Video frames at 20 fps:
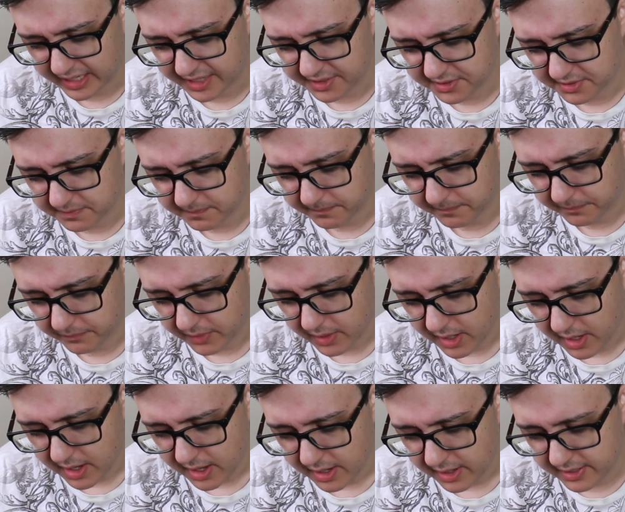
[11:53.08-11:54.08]
guess
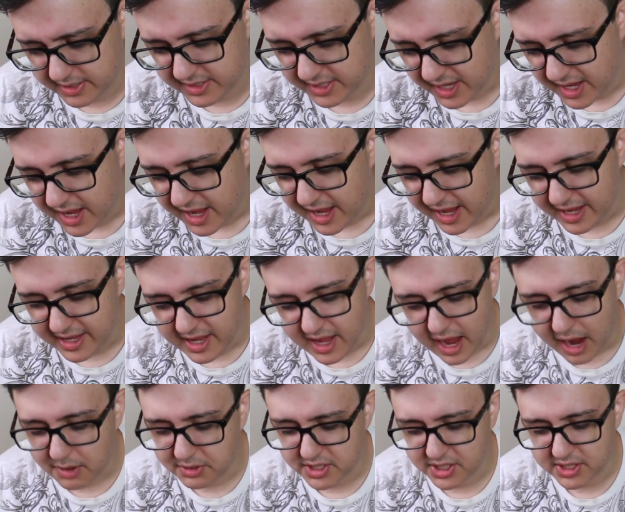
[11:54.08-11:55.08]

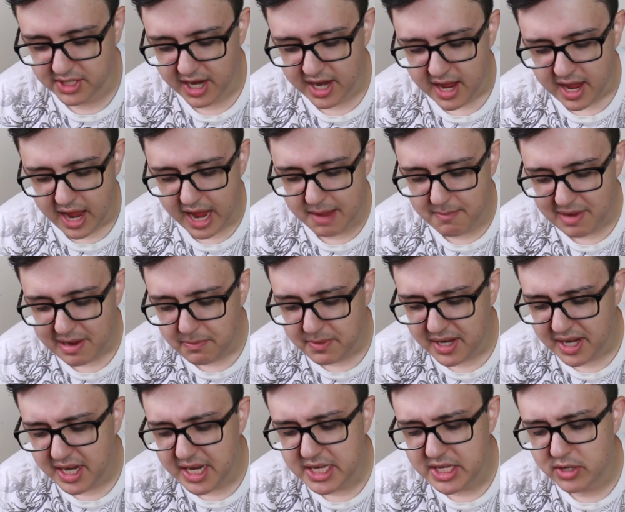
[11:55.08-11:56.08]
I was gonna say it may be
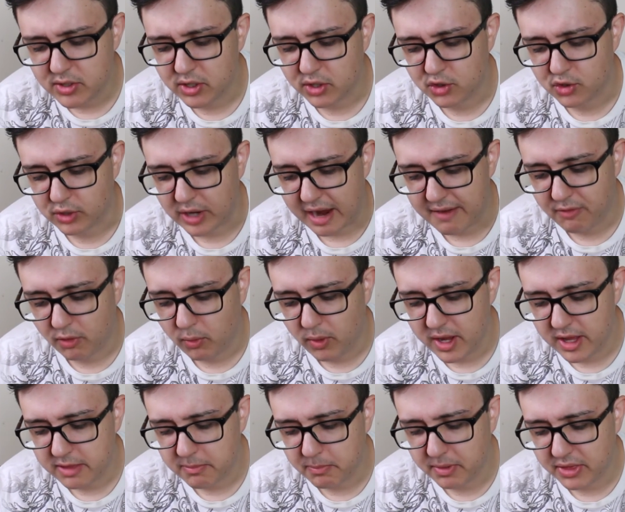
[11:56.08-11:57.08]
easier to travel
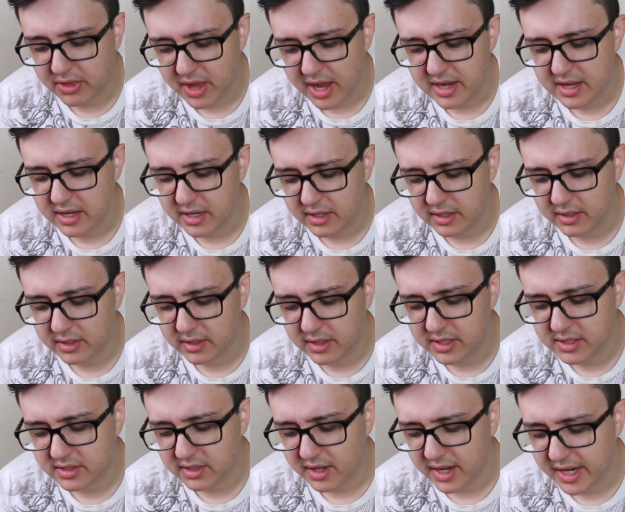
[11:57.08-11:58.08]
with, but then
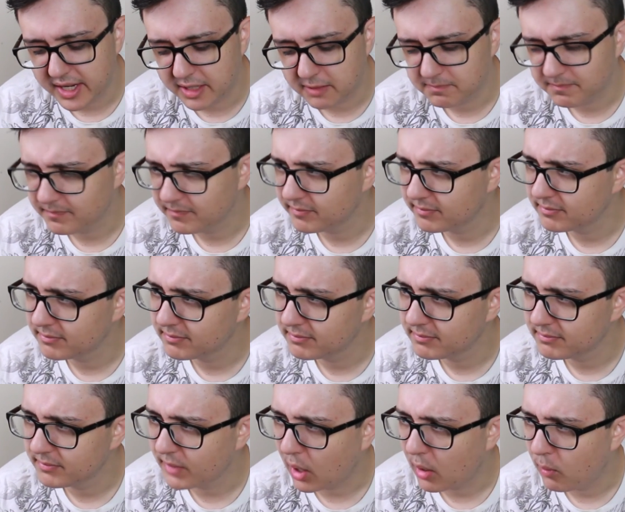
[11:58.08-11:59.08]
it's like,
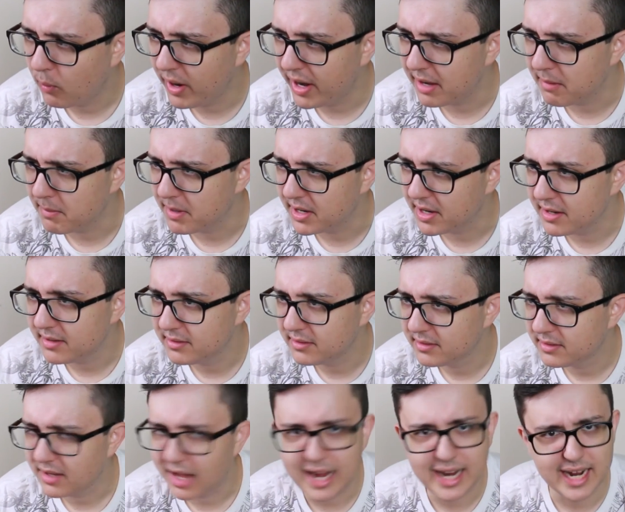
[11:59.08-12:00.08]
wait a minute,
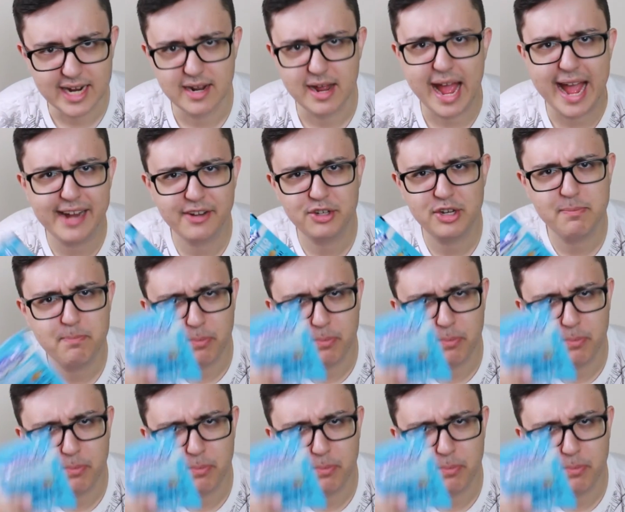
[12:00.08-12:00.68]
I gotta actually